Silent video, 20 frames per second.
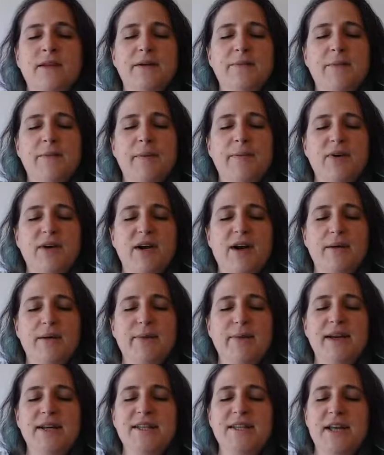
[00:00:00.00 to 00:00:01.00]
remember in our
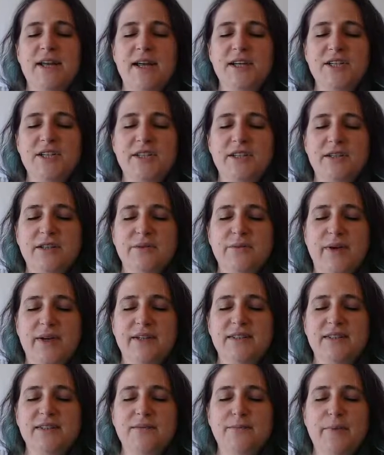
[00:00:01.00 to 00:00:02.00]
meditation,
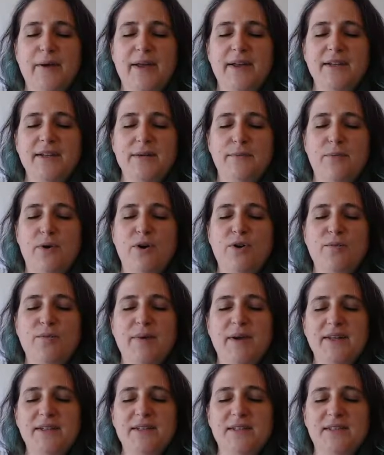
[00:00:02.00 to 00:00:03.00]
we spent a
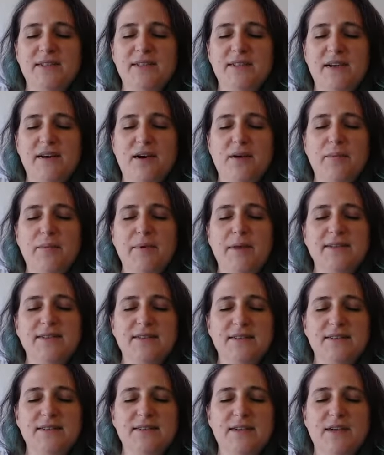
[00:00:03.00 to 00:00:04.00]
moment to send our
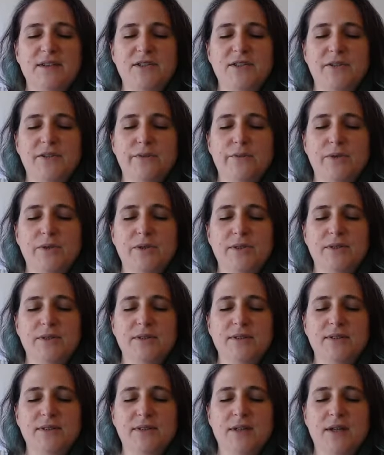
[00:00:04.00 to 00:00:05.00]
blessings out to the
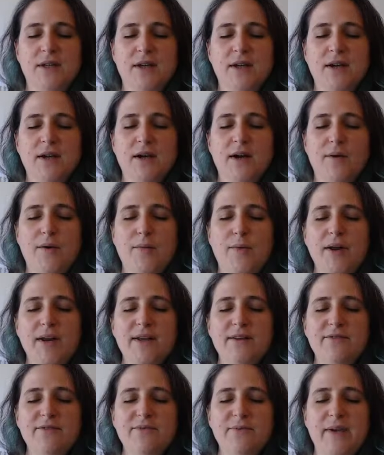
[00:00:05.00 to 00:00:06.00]
world? What
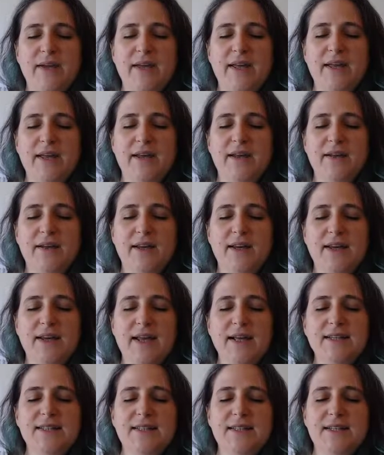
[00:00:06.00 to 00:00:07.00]
if we
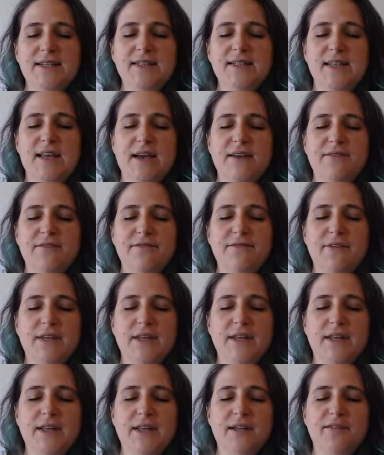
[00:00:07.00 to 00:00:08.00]
connected into that
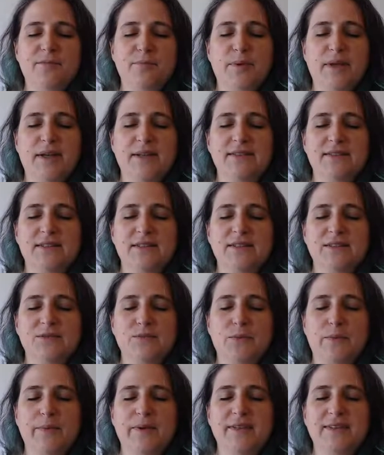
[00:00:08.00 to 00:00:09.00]
feeling of blessings
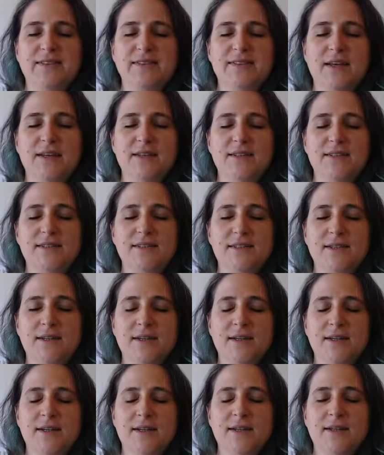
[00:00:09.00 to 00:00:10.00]
when we sent
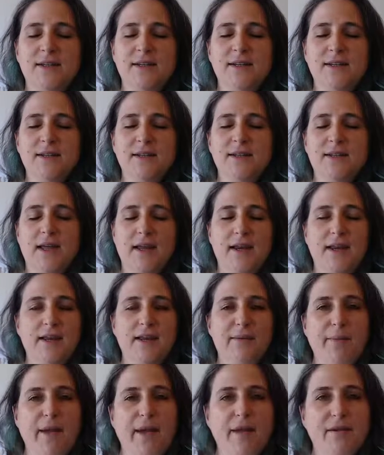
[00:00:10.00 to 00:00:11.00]
an
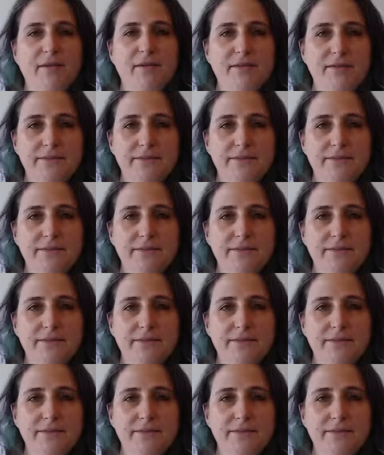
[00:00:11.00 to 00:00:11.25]
email?